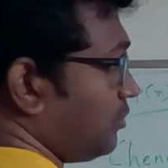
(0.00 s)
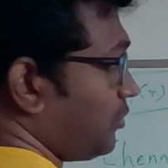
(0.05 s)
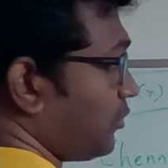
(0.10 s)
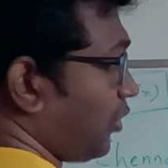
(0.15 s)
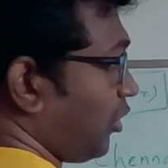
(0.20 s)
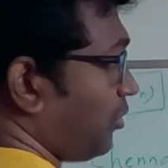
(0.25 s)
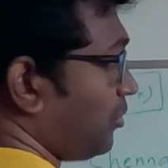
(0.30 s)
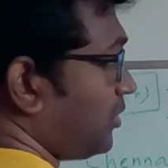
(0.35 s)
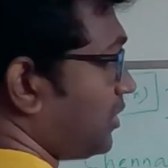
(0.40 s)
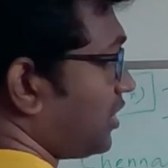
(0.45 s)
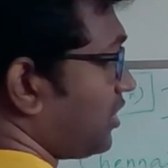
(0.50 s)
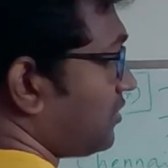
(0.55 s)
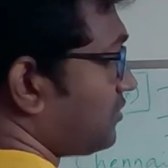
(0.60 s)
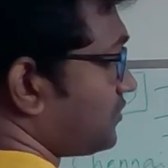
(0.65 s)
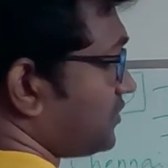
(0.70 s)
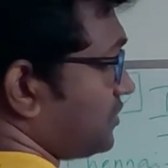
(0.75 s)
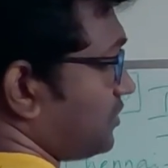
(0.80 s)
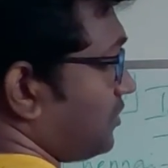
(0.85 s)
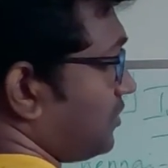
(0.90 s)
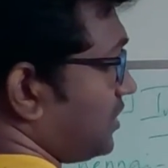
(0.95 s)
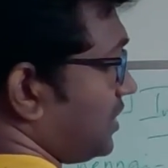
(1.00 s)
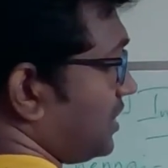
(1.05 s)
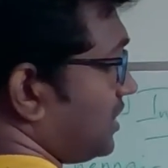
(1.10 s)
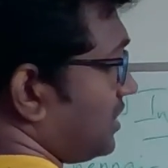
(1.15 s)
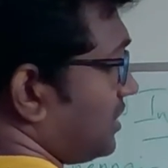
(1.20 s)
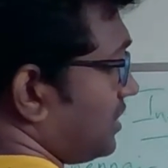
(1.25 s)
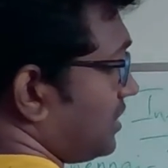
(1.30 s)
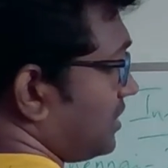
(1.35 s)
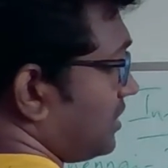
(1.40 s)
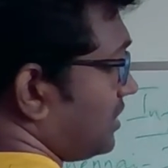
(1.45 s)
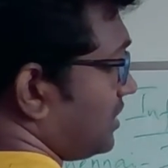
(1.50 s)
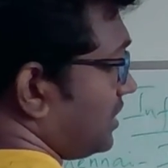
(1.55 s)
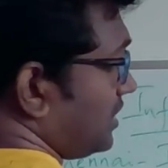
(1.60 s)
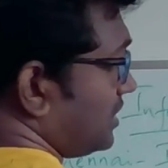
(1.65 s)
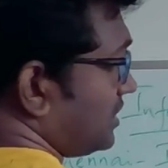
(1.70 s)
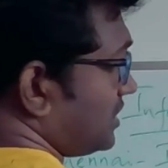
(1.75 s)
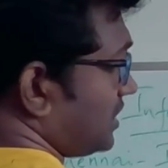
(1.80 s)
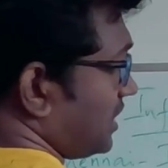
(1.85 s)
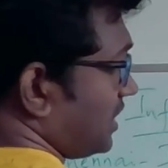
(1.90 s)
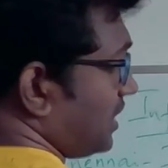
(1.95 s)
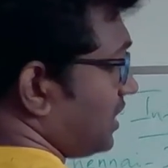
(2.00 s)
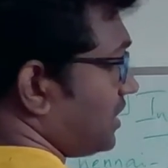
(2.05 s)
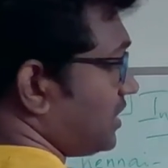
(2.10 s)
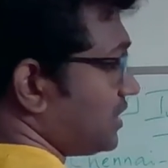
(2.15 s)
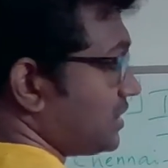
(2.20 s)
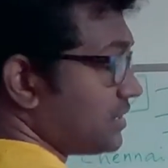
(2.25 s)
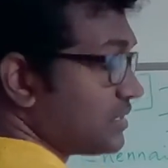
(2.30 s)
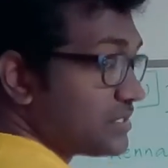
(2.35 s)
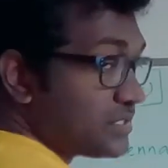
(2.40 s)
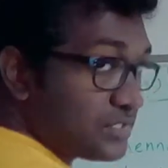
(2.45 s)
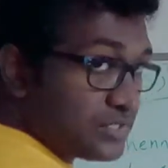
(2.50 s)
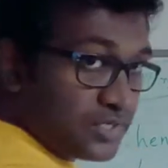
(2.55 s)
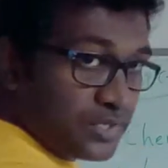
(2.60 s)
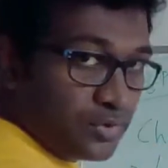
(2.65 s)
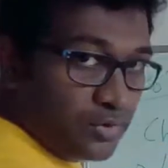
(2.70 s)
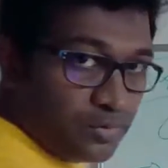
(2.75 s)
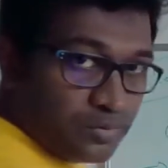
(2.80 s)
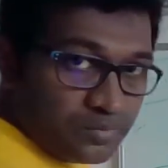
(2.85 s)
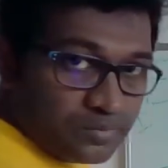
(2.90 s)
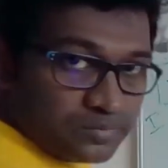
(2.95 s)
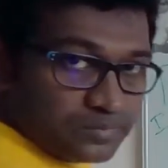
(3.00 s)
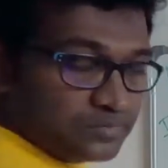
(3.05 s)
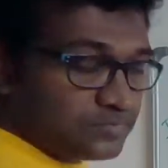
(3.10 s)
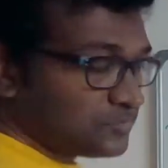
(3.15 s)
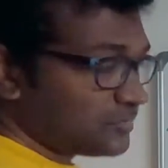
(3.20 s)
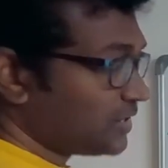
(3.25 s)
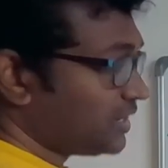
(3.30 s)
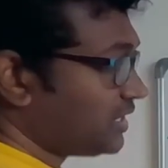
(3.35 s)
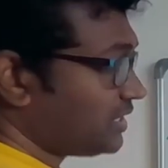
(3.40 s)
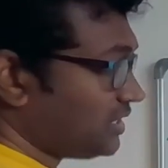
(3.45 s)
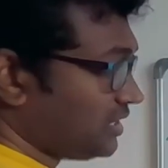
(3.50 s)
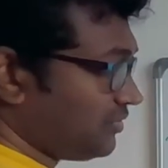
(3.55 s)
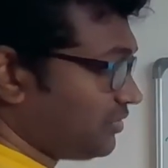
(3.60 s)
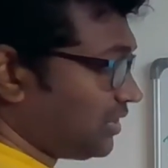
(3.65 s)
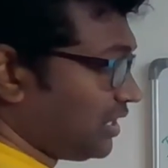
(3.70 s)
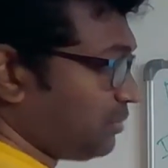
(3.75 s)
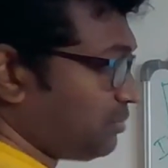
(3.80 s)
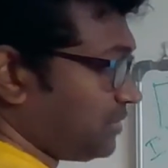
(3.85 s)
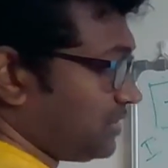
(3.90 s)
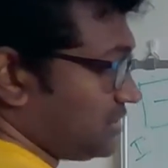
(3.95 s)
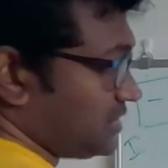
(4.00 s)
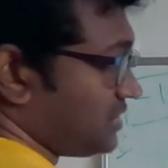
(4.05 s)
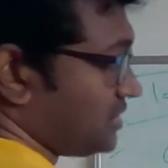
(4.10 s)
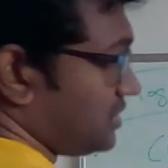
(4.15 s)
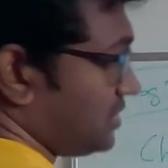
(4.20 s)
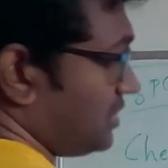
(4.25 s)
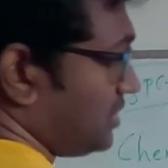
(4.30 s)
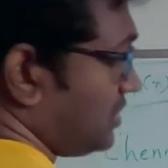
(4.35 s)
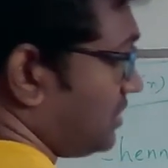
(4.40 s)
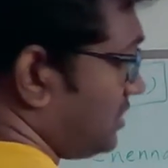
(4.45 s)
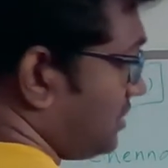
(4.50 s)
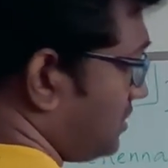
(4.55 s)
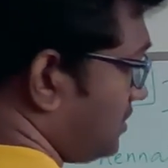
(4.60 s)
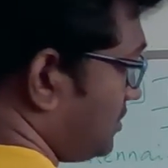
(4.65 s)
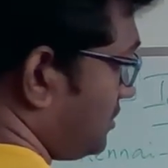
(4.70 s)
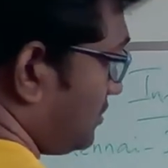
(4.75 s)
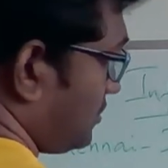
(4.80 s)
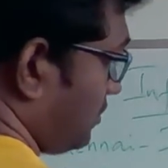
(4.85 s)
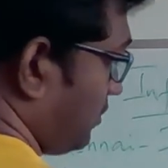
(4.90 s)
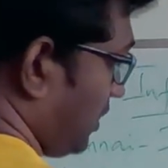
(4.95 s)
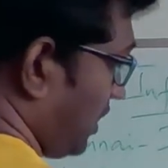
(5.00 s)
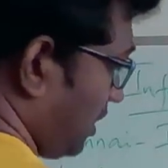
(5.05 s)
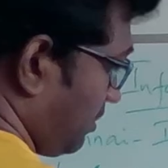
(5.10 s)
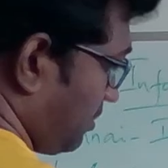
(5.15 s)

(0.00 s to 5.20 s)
probability of snowing in Chennai is 0. Okay, it never happens. So what